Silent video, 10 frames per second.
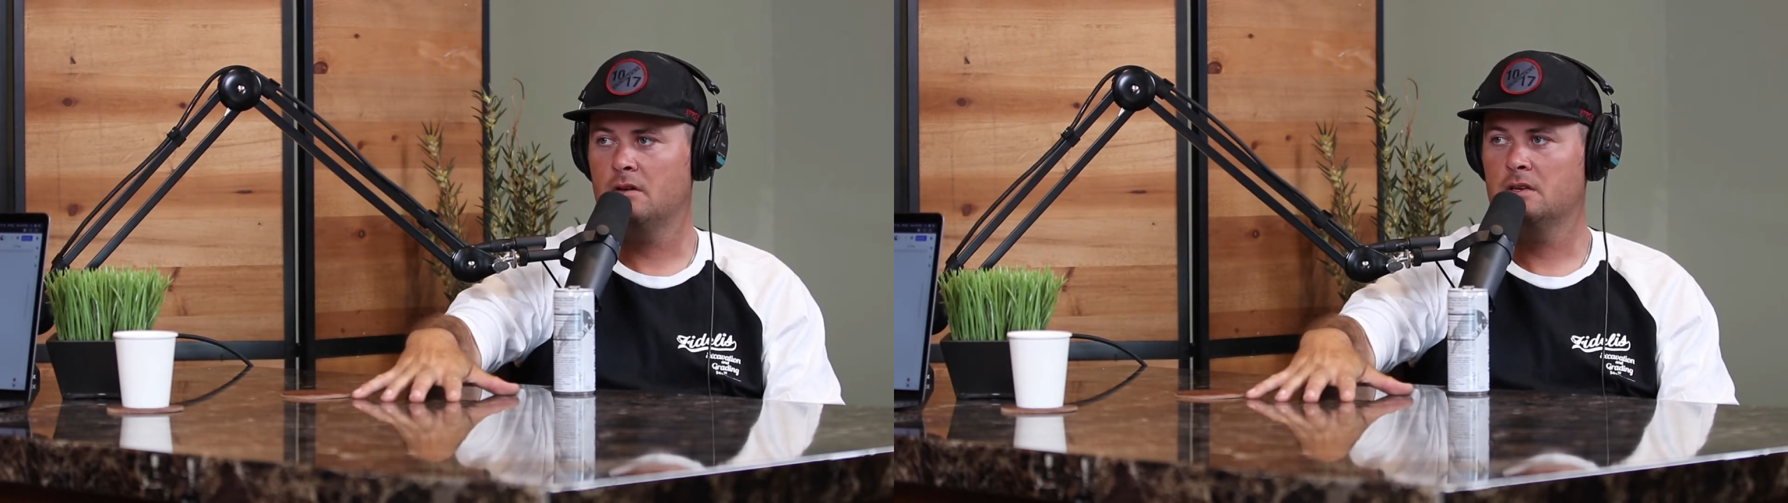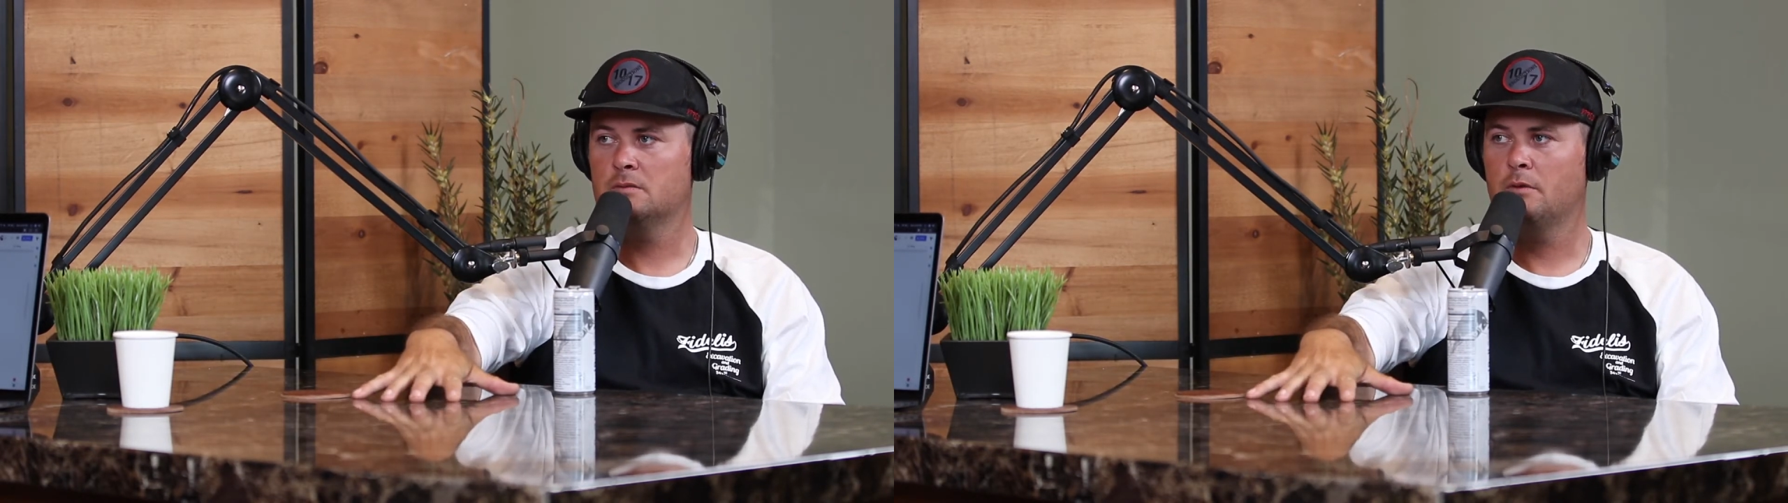
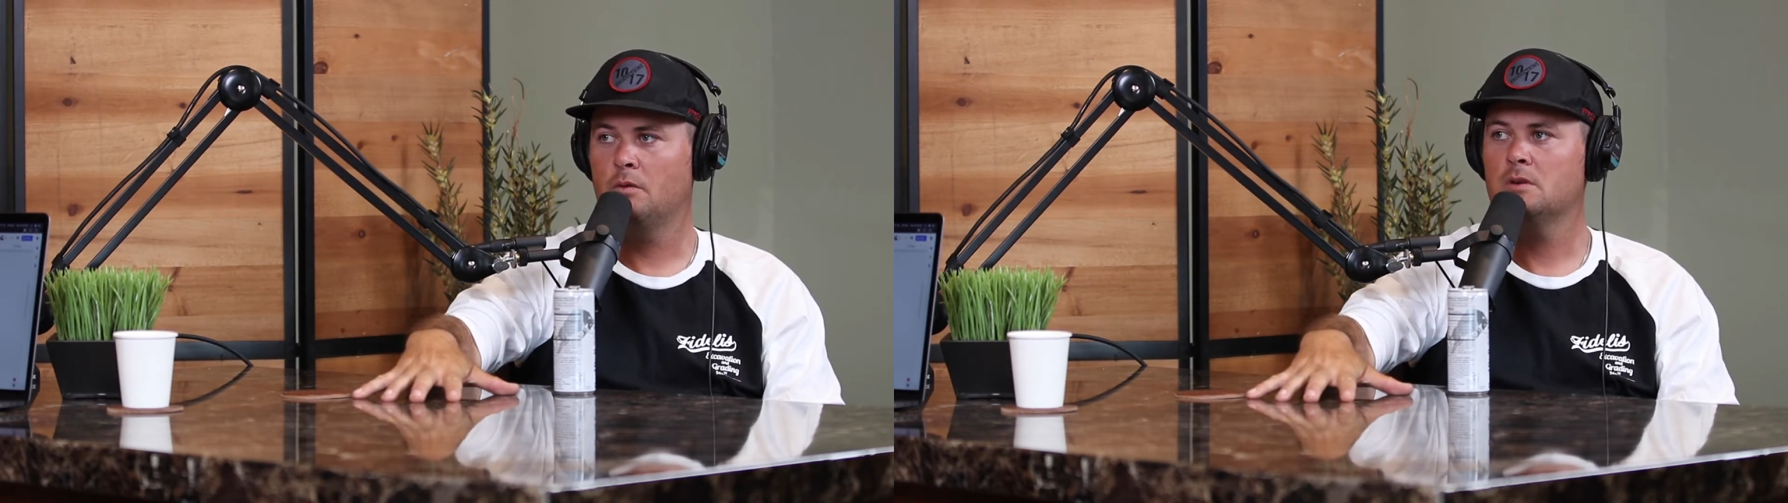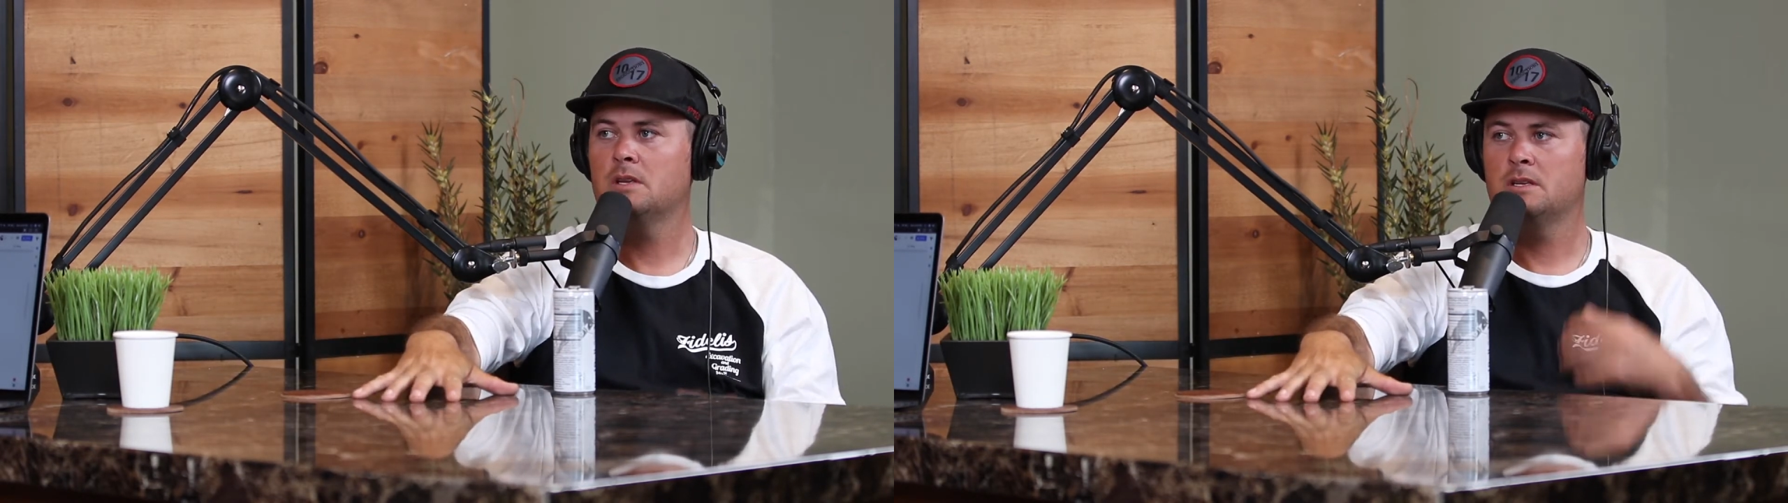Because
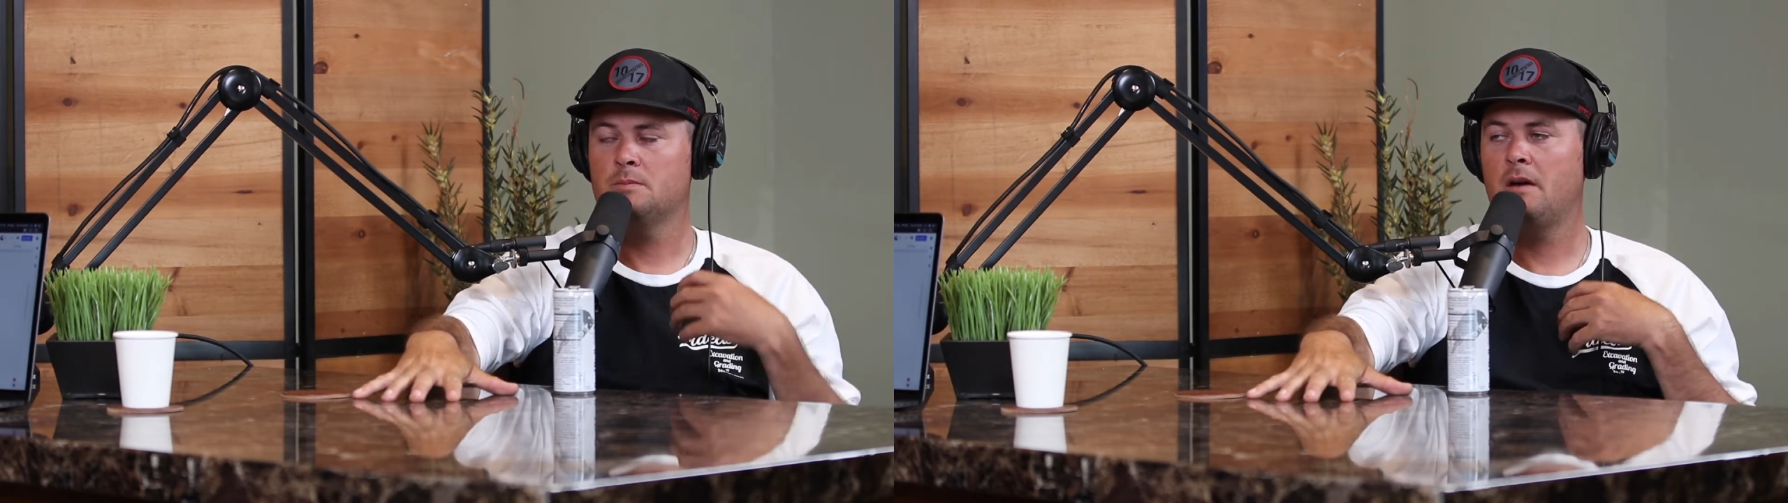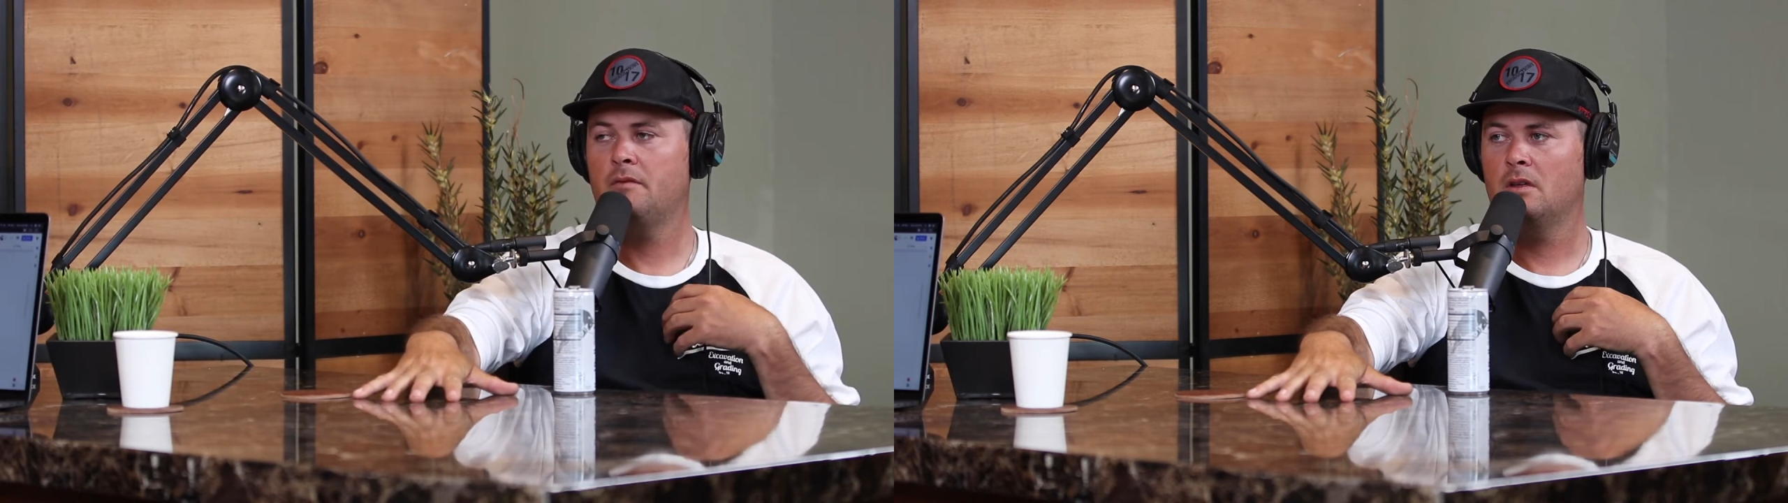before he said he's
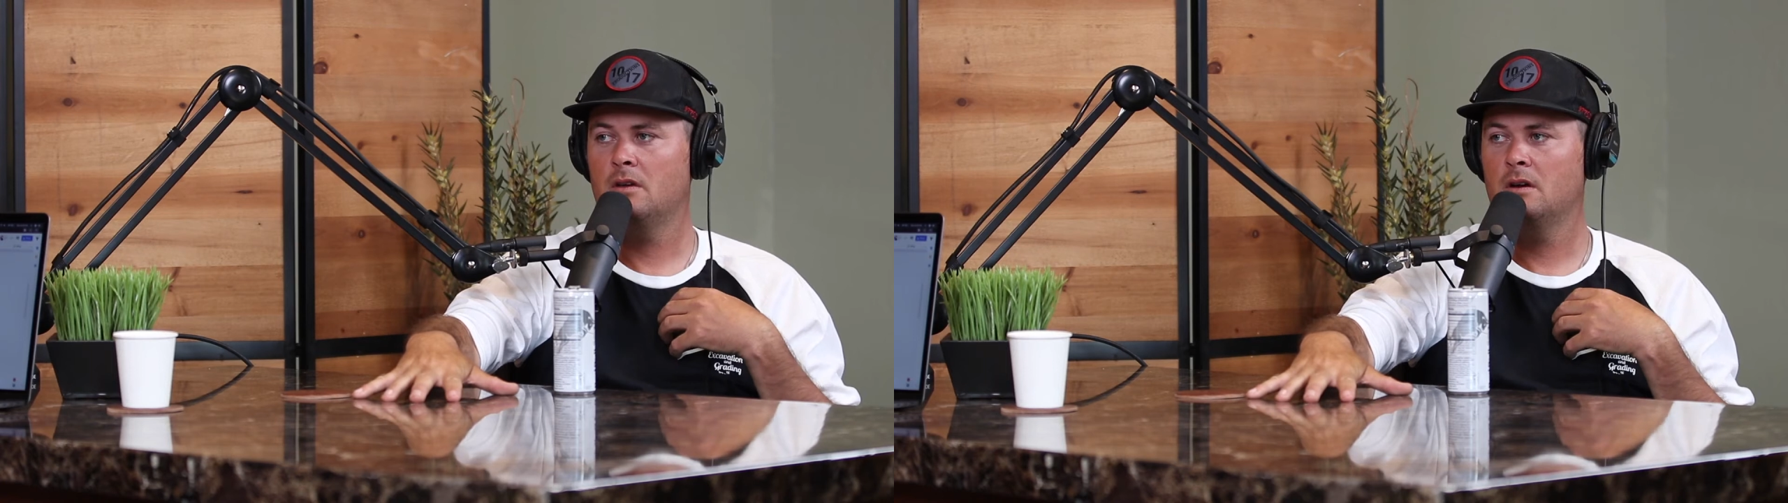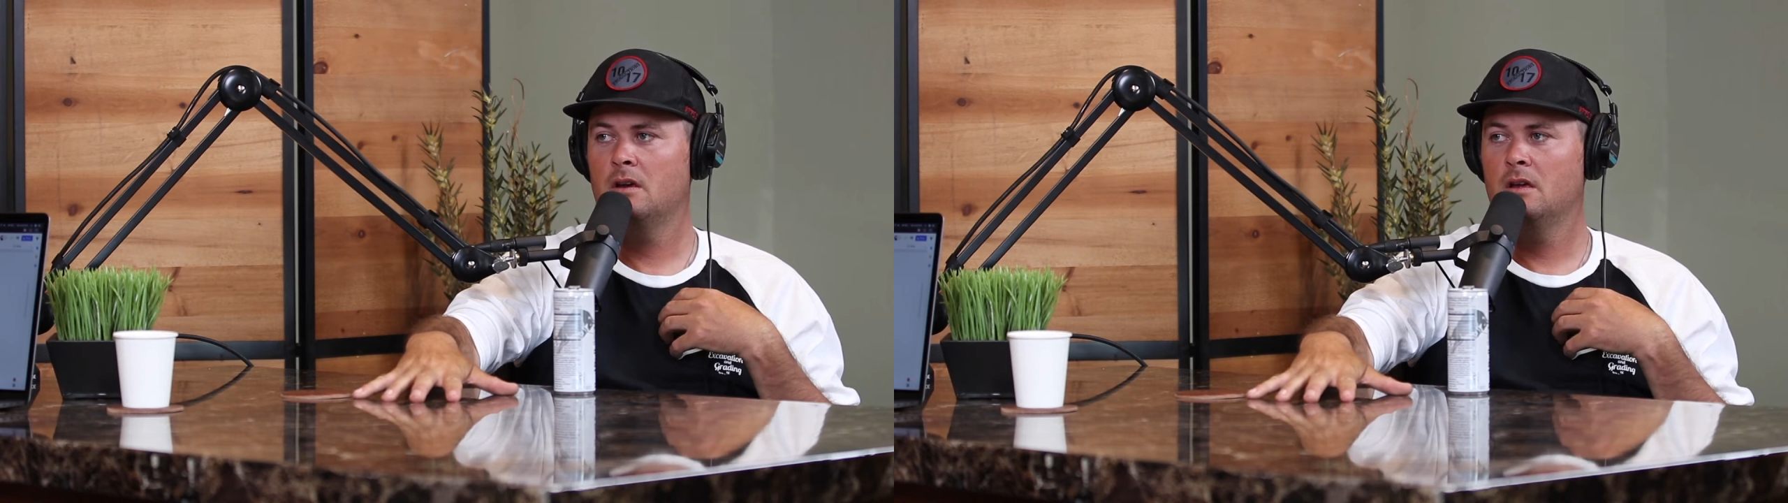my father,